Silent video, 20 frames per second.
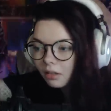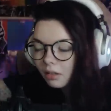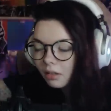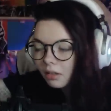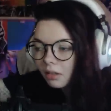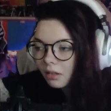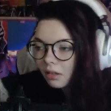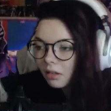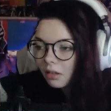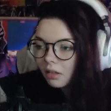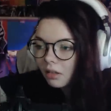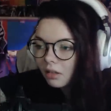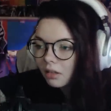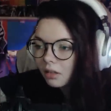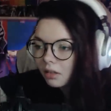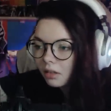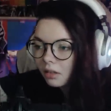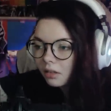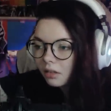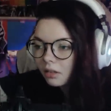
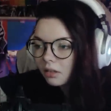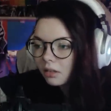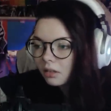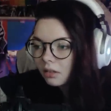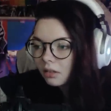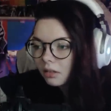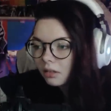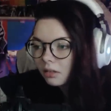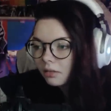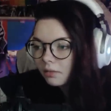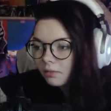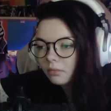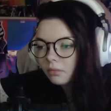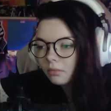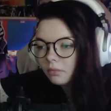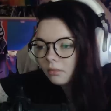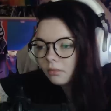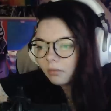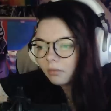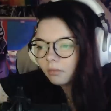
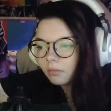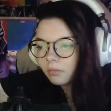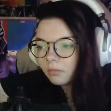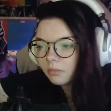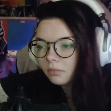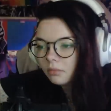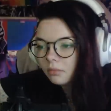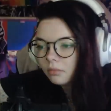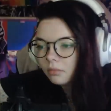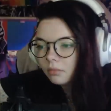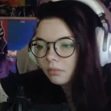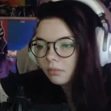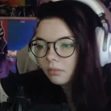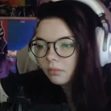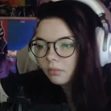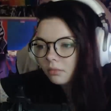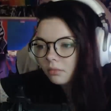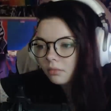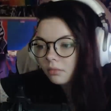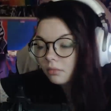
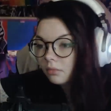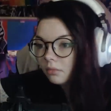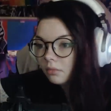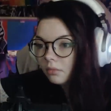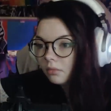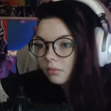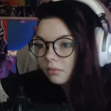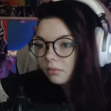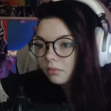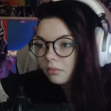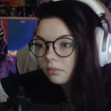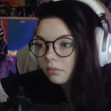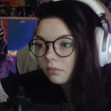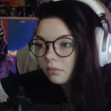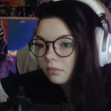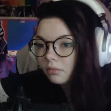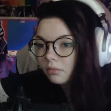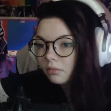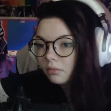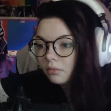
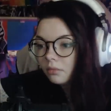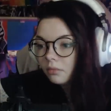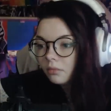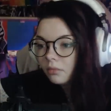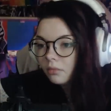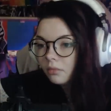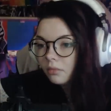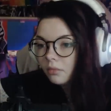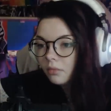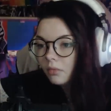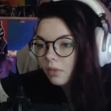Nobody speaks.